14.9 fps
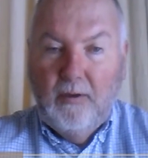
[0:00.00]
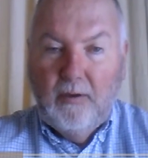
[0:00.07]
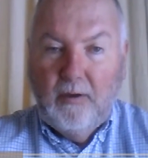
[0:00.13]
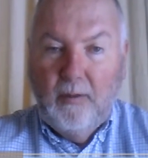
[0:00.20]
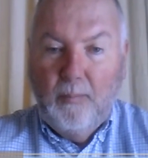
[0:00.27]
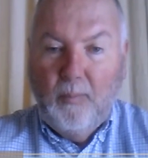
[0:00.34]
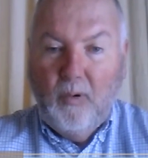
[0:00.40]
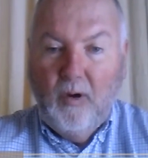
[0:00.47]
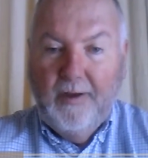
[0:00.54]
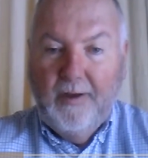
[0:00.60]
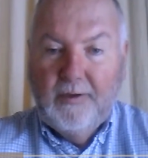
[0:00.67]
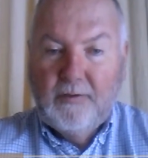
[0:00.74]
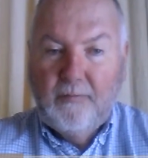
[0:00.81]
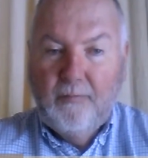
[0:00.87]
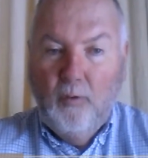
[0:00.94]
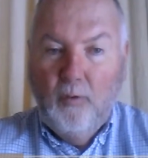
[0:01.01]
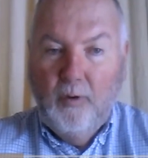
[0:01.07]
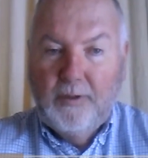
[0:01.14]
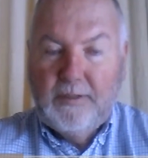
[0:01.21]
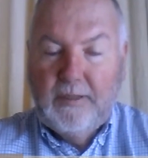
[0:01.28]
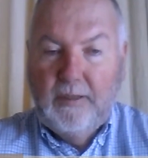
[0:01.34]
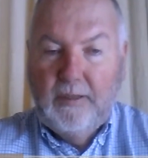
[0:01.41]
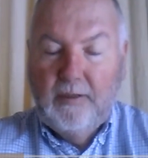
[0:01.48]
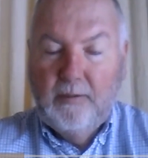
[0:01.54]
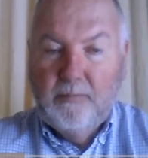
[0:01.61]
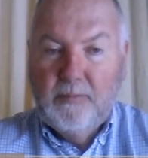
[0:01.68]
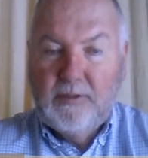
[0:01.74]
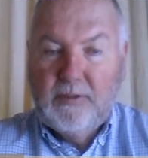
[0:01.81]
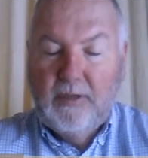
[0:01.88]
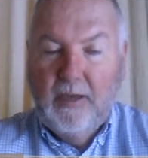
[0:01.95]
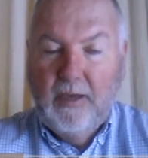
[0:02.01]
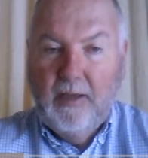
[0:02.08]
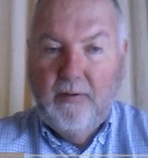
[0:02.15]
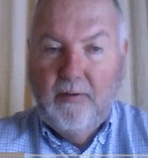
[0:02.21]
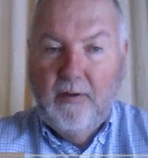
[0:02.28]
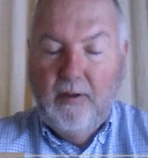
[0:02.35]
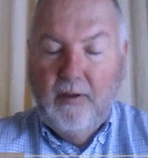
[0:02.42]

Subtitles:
comprise 4 teams, and